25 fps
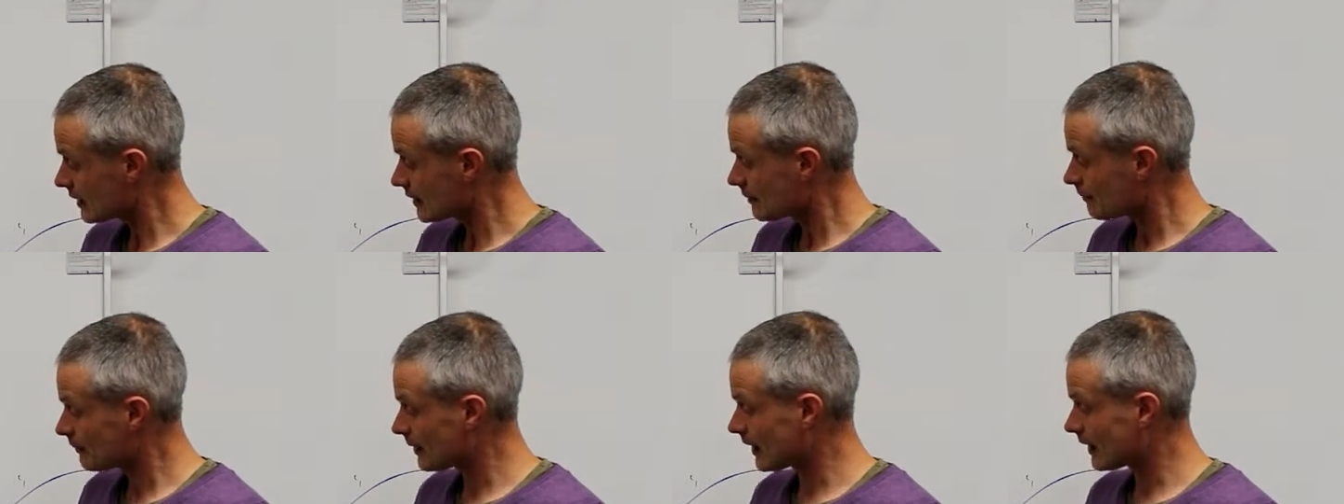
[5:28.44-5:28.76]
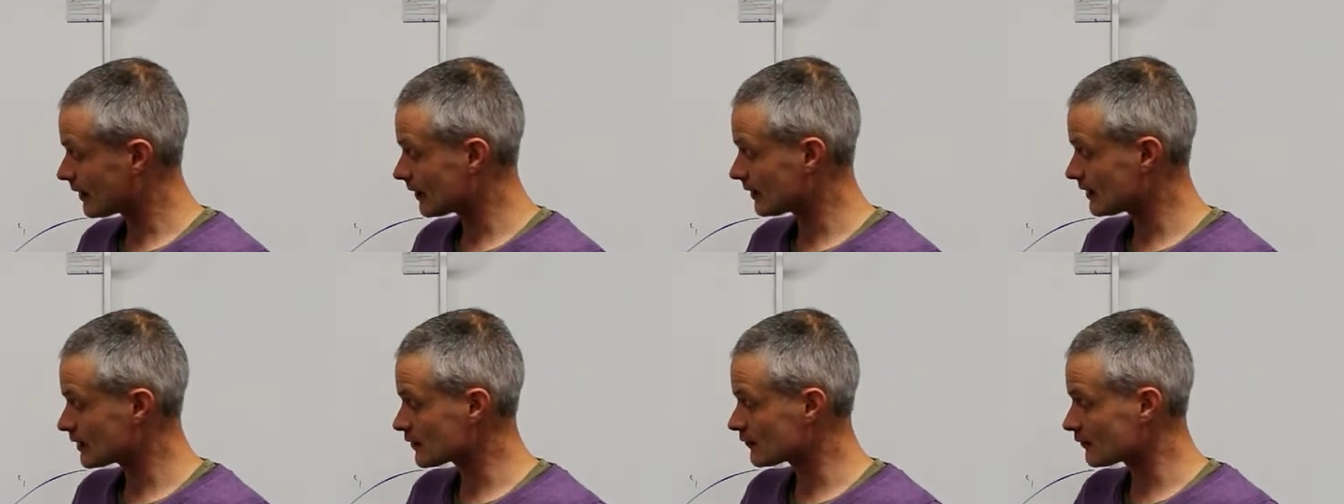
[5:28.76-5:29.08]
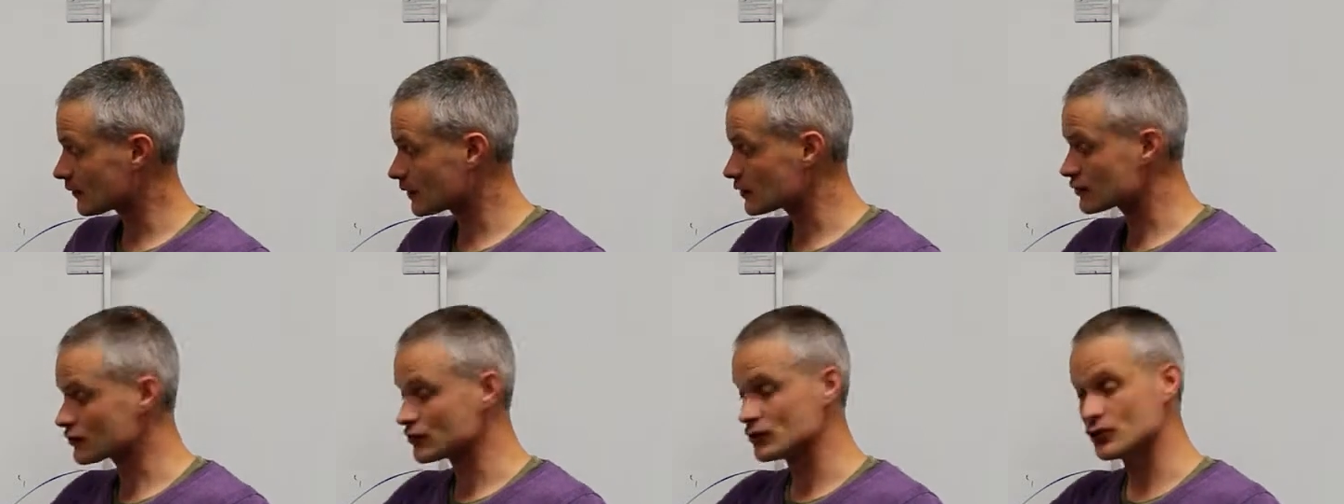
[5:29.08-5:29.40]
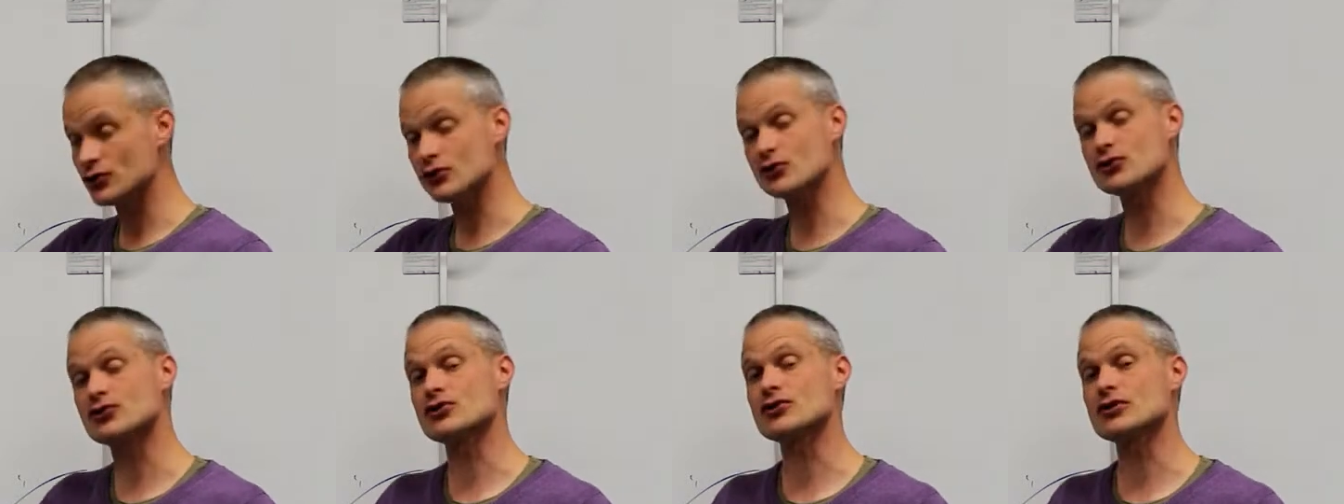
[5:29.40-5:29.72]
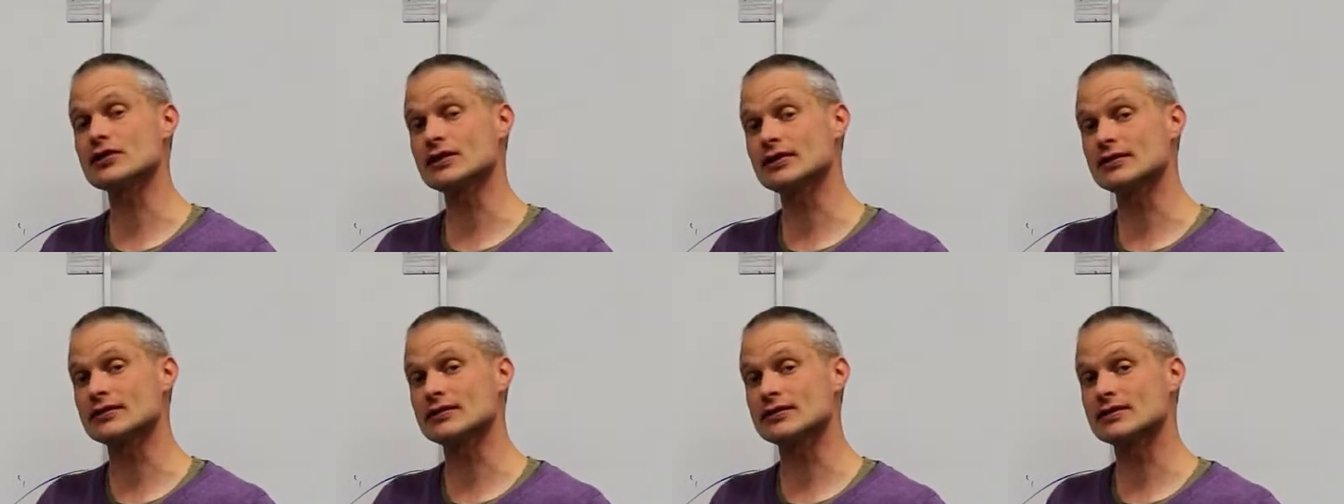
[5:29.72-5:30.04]
But as far as
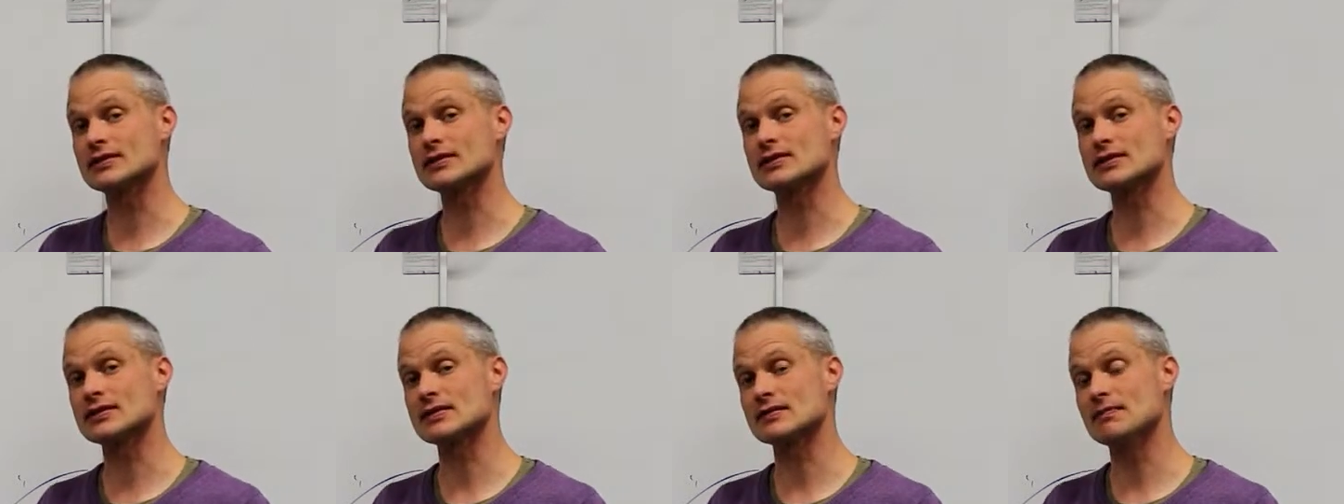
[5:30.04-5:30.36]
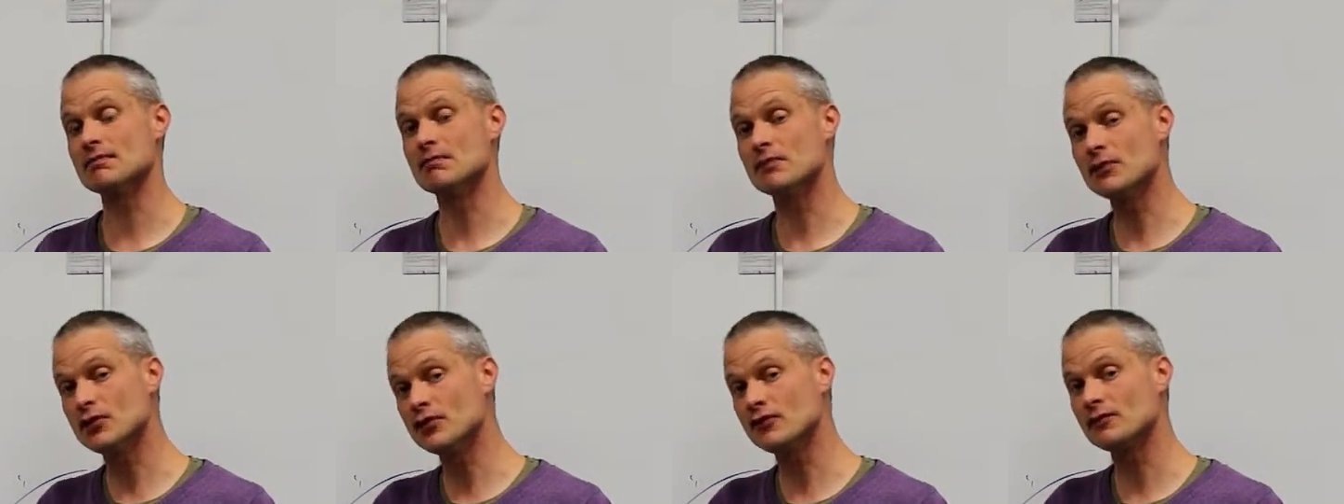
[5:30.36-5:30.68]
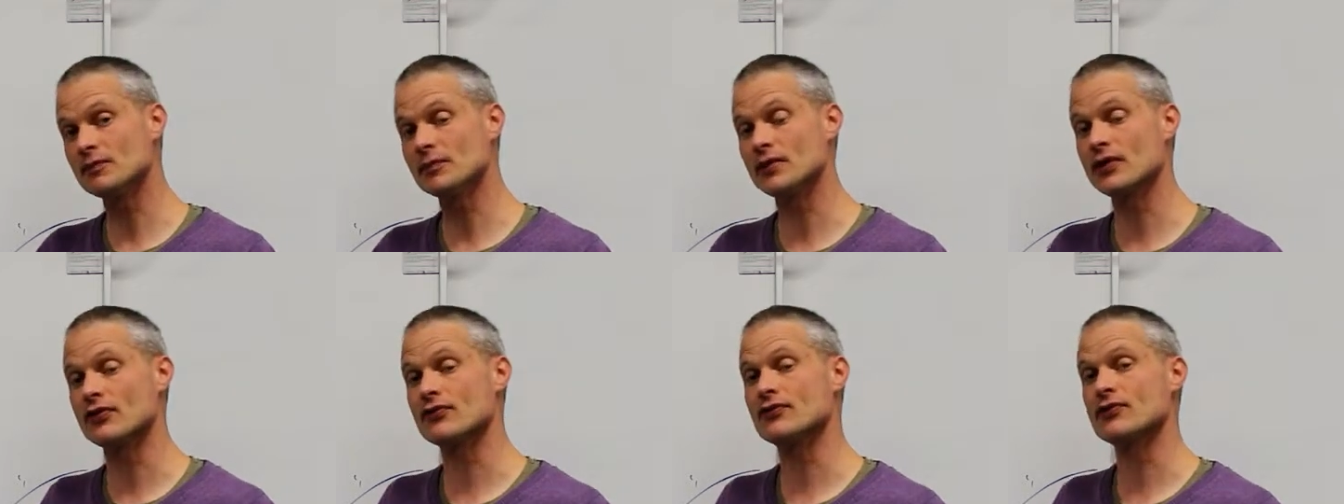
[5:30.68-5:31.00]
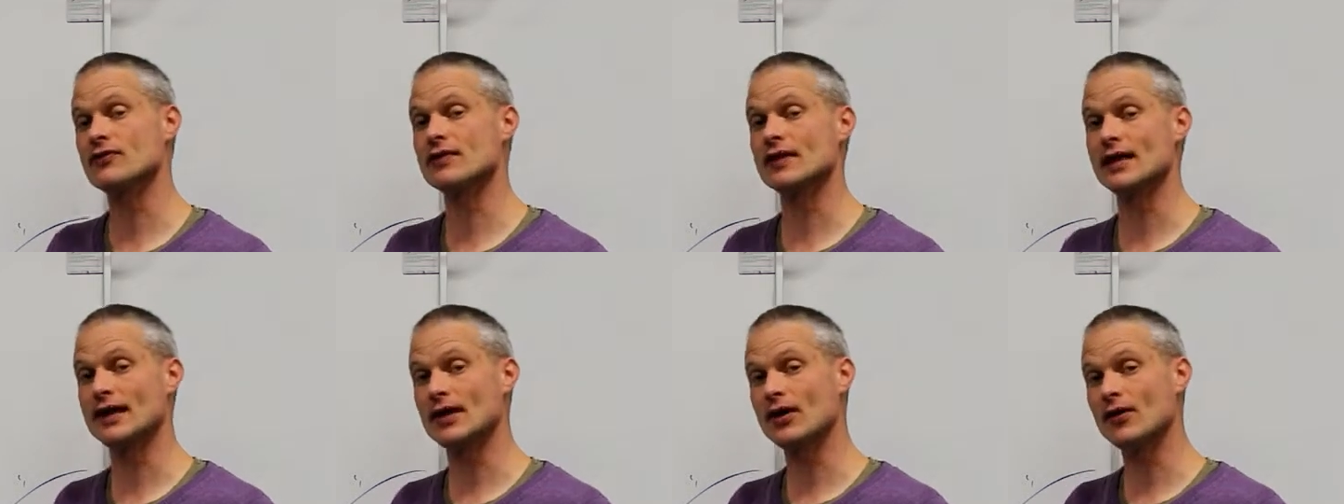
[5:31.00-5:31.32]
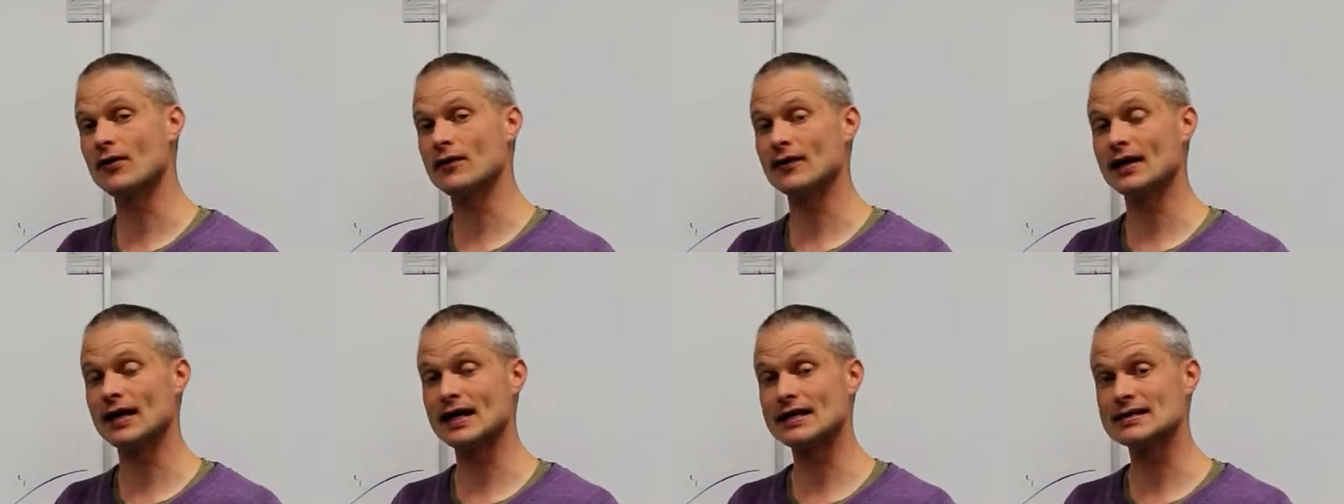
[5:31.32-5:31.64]
nutrients movement through that
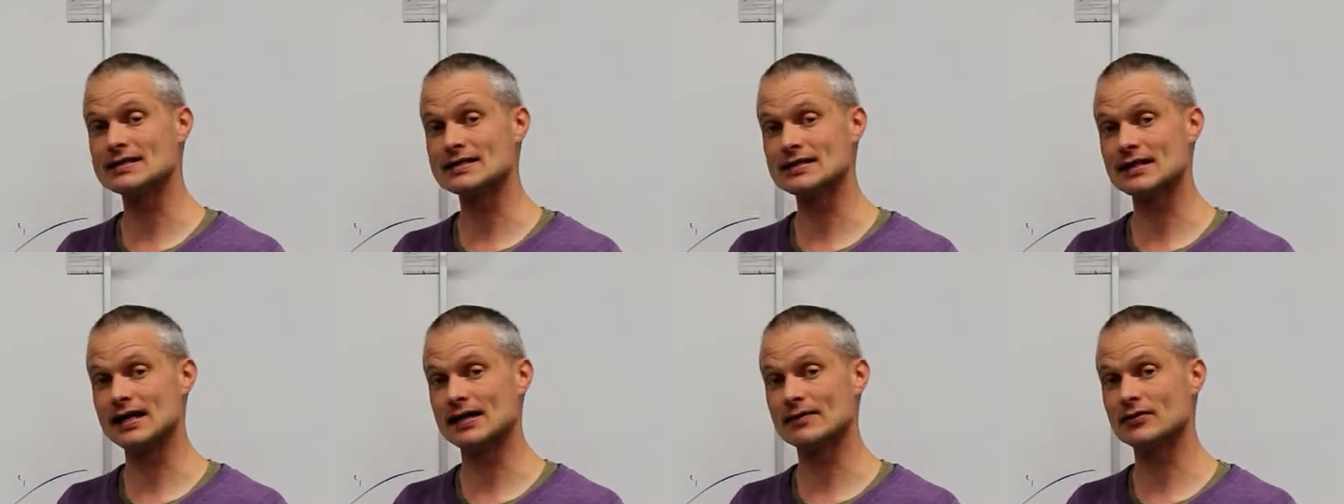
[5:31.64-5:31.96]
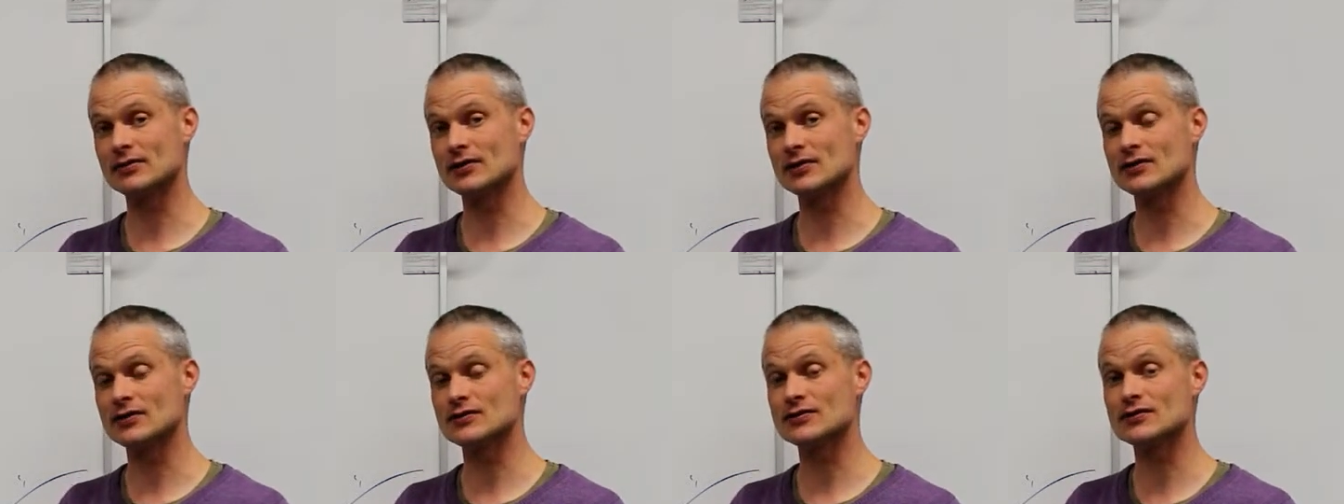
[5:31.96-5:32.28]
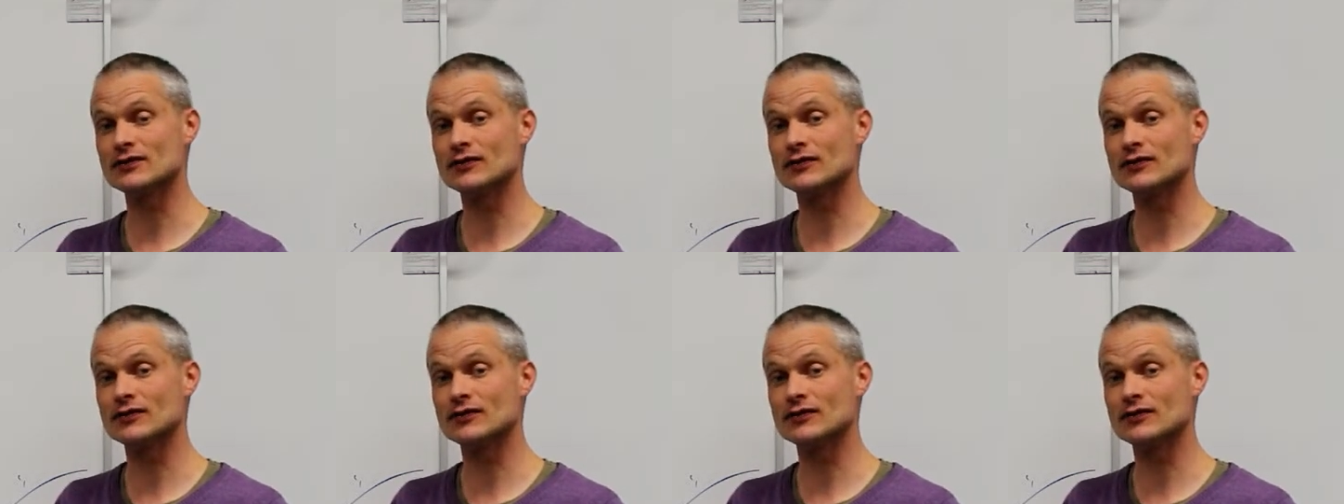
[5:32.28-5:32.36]
whole landscape goes,